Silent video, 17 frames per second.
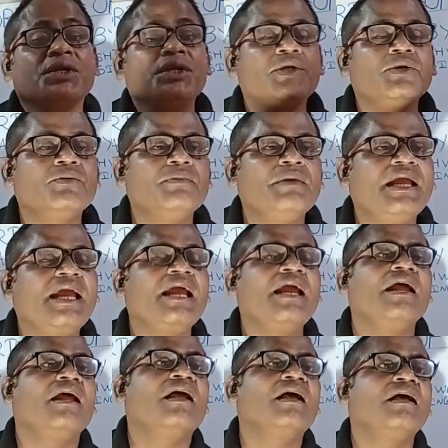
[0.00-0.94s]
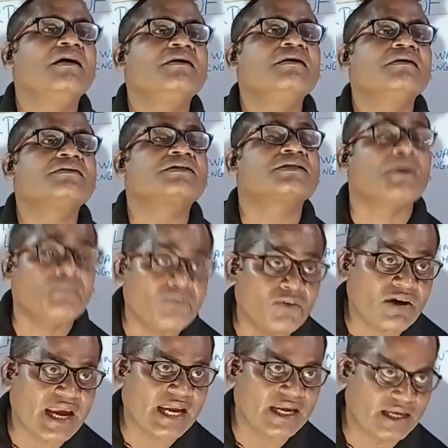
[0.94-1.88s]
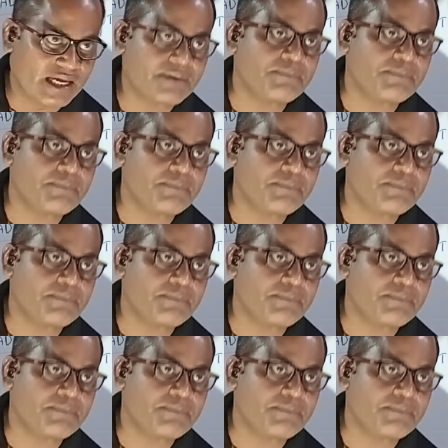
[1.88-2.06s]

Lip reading: you may suffocate.